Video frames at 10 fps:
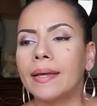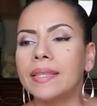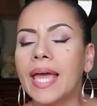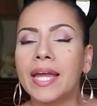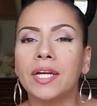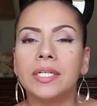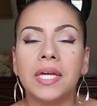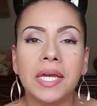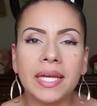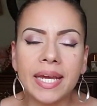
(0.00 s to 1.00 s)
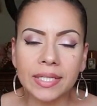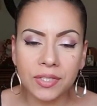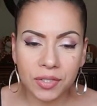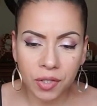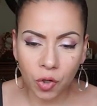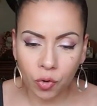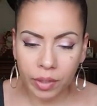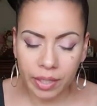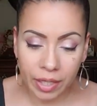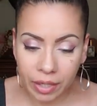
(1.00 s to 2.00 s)
he
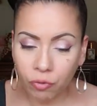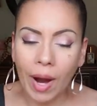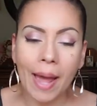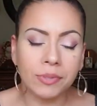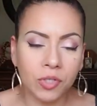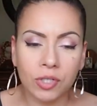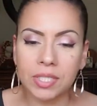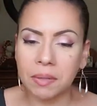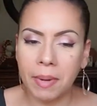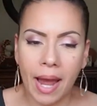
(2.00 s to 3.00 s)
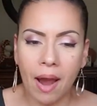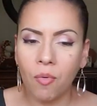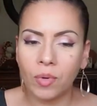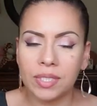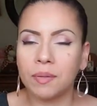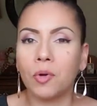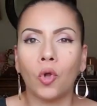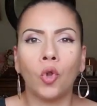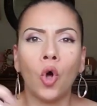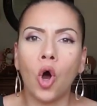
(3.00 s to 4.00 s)
grabs her somehow with some
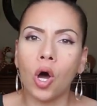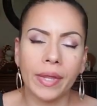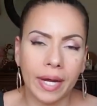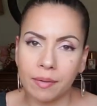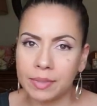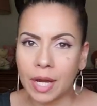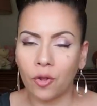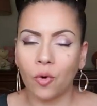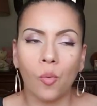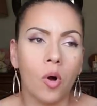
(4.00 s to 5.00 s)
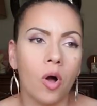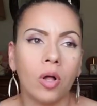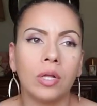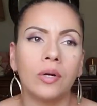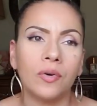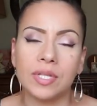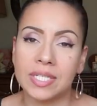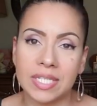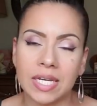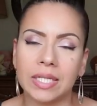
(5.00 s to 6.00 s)
claw that comes out of the wall or the
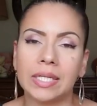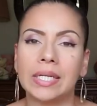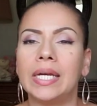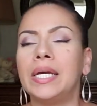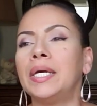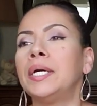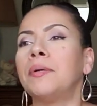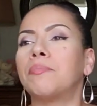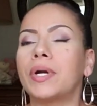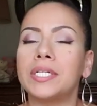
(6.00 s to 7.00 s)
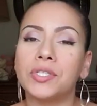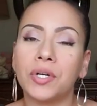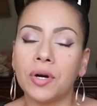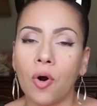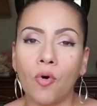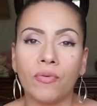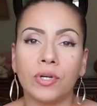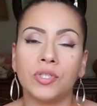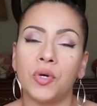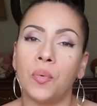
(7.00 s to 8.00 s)
ceiling, brings her
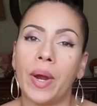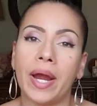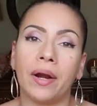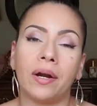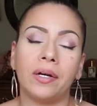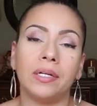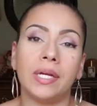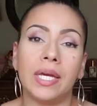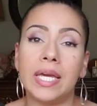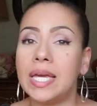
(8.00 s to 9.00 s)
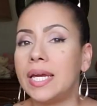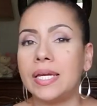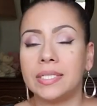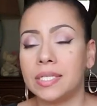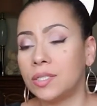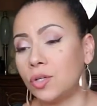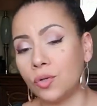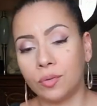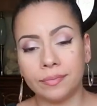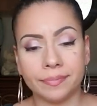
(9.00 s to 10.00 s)
over to where he is, his
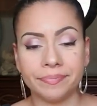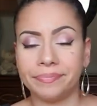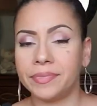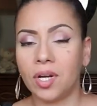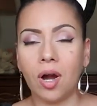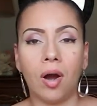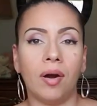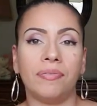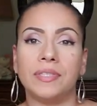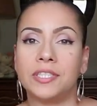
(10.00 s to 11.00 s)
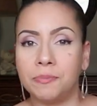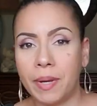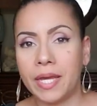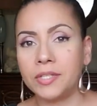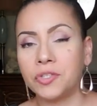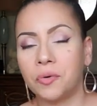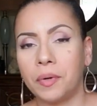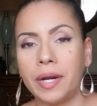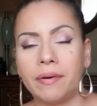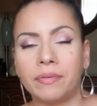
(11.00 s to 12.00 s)
little office space or
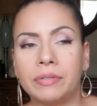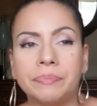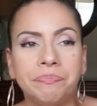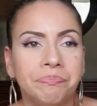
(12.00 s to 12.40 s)
whatever.